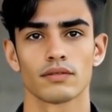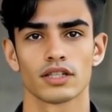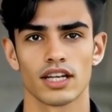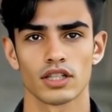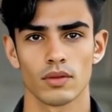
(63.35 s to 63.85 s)

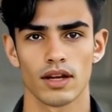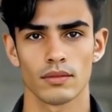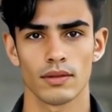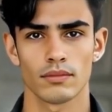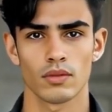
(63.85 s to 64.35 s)
Just
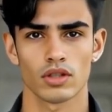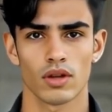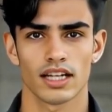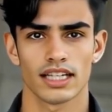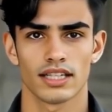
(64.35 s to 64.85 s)
real people
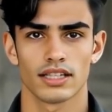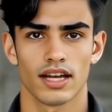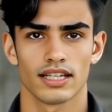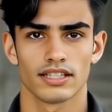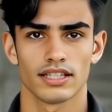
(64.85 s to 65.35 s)
joining your
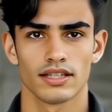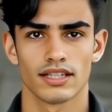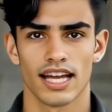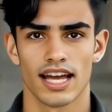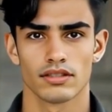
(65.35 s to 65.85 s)
list,
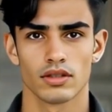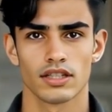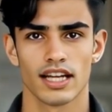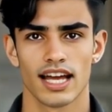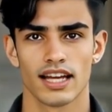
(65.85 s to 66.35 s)
day after
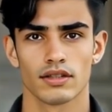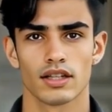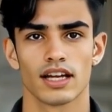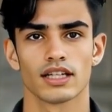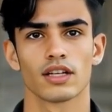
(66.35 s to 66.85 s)
day,
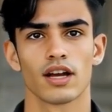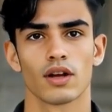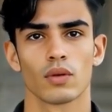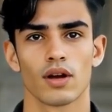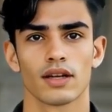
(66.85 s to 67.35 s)
like
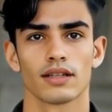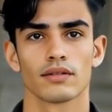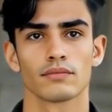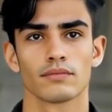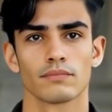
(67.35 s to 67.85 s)
clockwork.
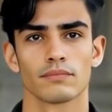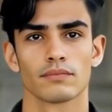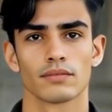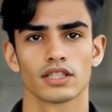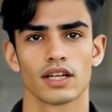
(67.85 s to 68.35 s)

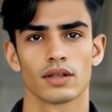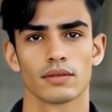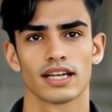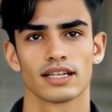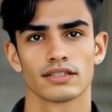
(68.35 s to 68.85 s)

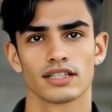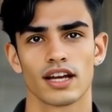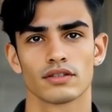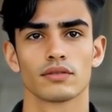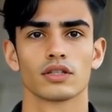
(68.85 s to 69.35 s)
Jeremy
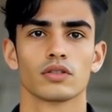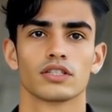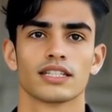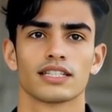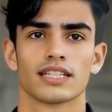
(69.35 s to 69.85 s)
himself
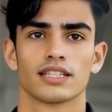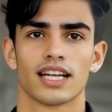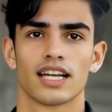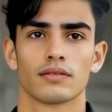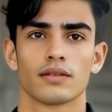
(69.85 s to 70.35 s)
used this
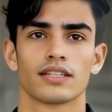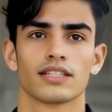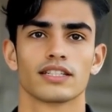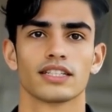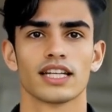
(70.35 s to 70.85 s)
exact
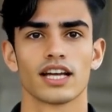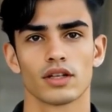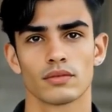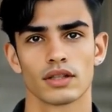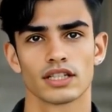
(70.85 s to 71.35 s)
method to get
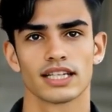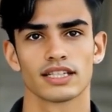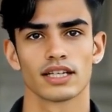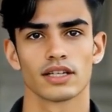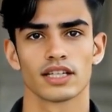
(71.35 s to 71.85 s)
over
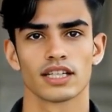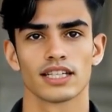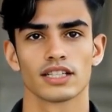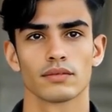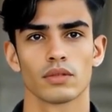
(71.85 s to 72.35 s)

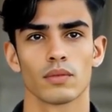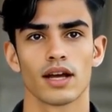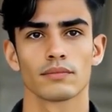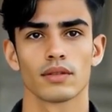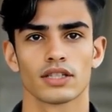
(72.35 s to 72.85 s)
610
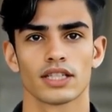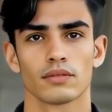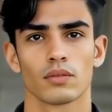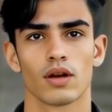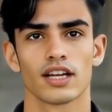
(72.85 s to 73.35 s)
subscribers in
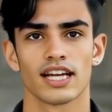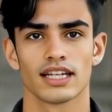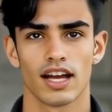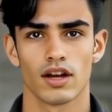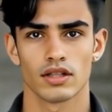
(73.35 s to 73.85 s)
48
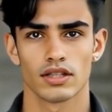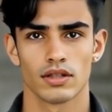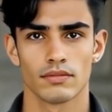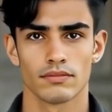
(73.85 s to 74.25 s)
hours.